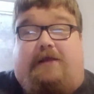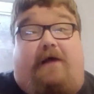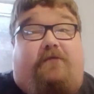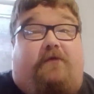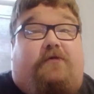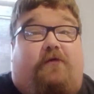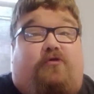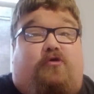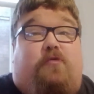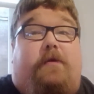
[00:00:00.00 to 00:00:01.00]
enough
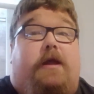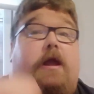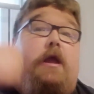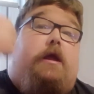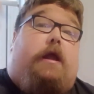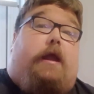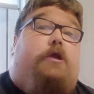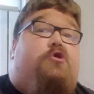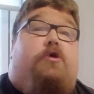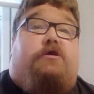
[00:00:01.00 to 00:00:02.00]
stuff to be
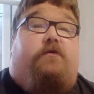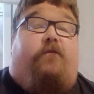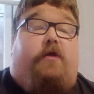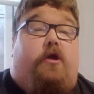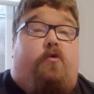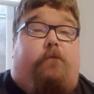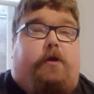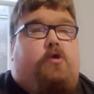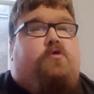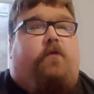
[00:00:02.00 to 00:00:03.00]
interesting for you
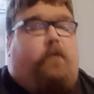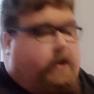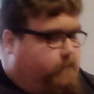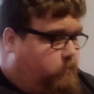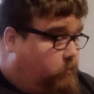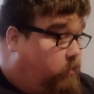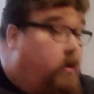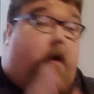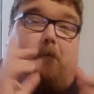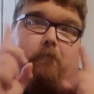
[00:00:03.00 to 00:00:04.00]
beautiful people,
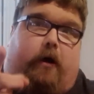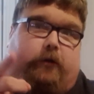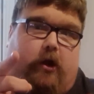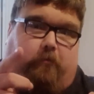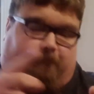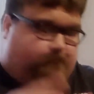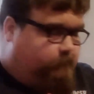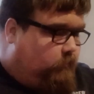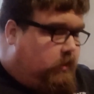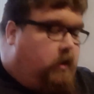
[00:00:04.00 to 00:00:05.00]
but I don't.
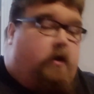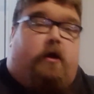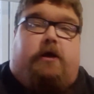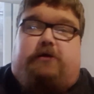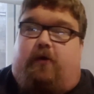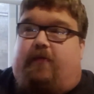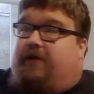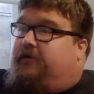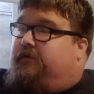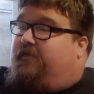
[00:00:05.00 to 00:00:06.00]
So
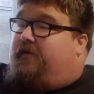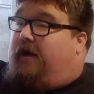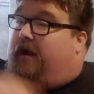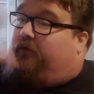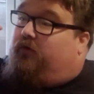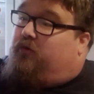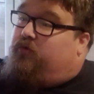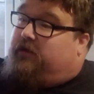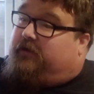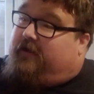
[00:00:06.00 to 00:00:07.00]
this, I
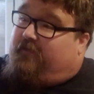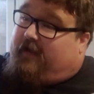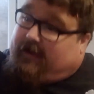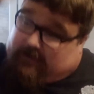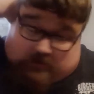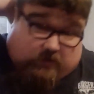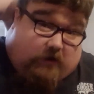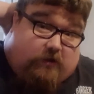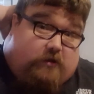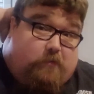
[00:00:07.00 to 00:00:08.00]
also did this,
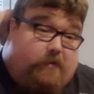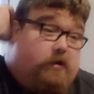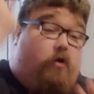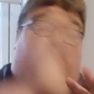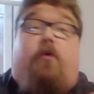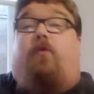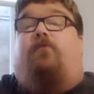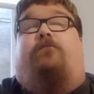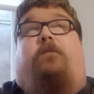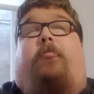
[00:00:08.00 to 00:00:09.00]
like, there's been no
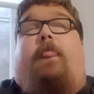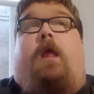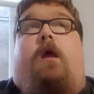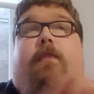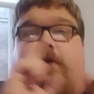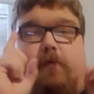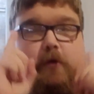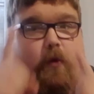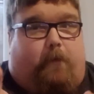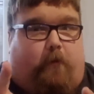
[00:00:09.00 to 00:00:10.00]

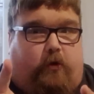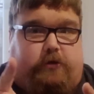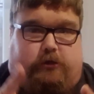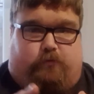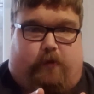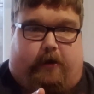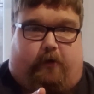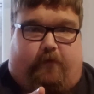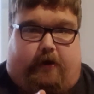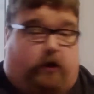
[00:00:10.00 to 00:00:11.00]
comic books in this
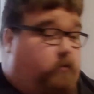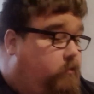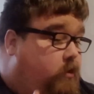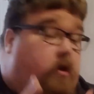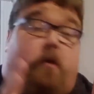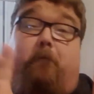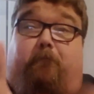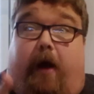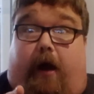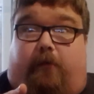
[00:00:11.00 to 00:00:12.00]
pickup video,
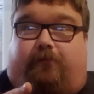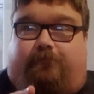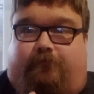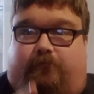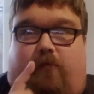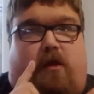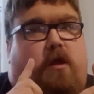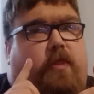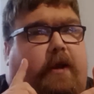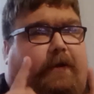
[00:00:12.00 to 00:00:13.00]
but
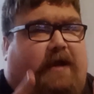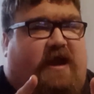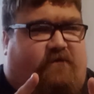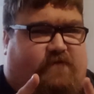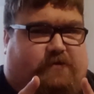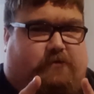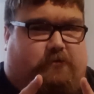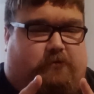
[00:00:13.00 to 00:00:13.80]
the gifts.